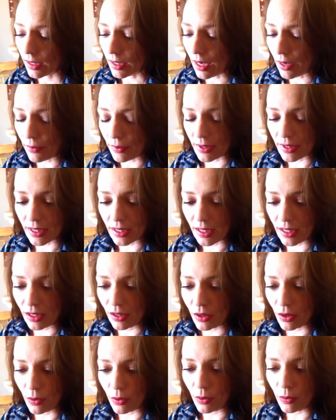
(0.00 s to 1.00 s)
I was thinking,
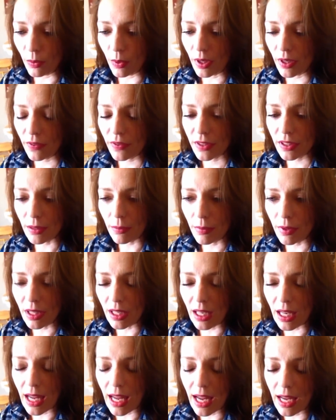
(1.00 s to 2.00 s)
you know, well, what if
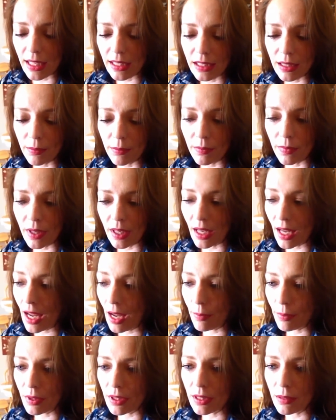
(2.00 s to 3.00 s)
something
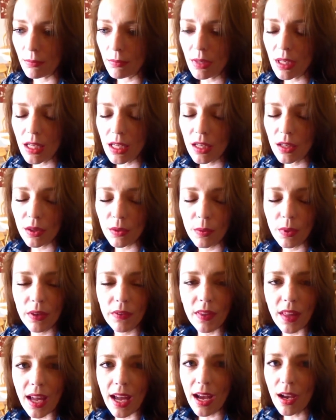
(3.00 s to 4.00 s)
happened to me, or what
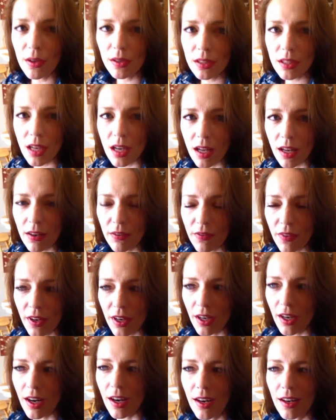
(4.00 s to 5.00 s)
if the house caught on
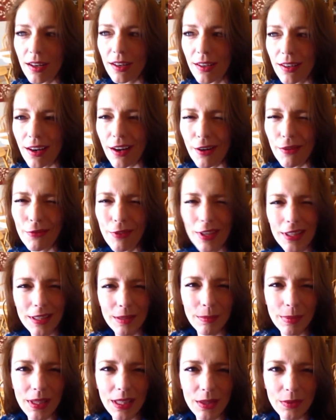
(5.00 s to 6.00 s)
fire? Our
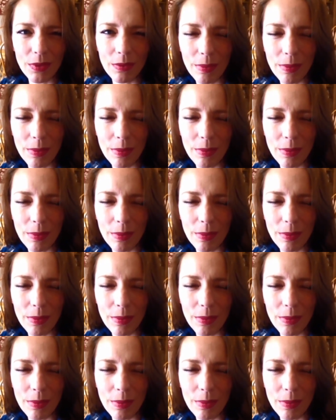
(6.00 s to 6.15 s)
recipes